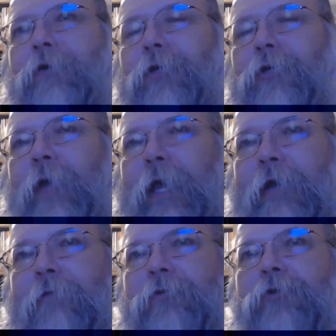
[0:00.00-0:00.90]
you
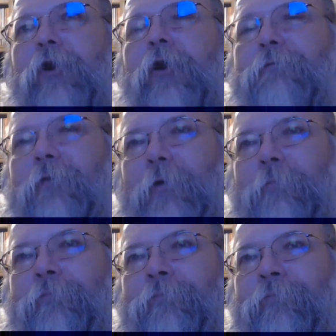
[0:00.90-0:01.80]
have to draw from.
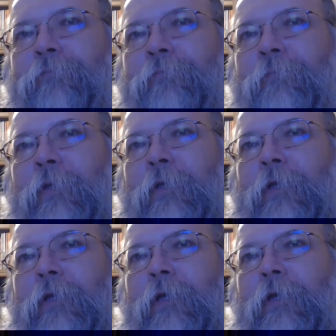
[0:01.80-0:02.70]

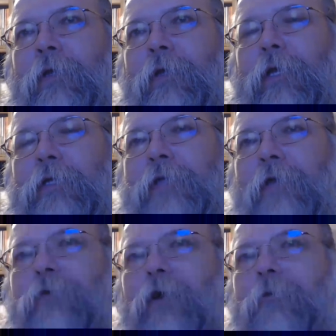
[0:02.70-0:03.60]
And as I've talked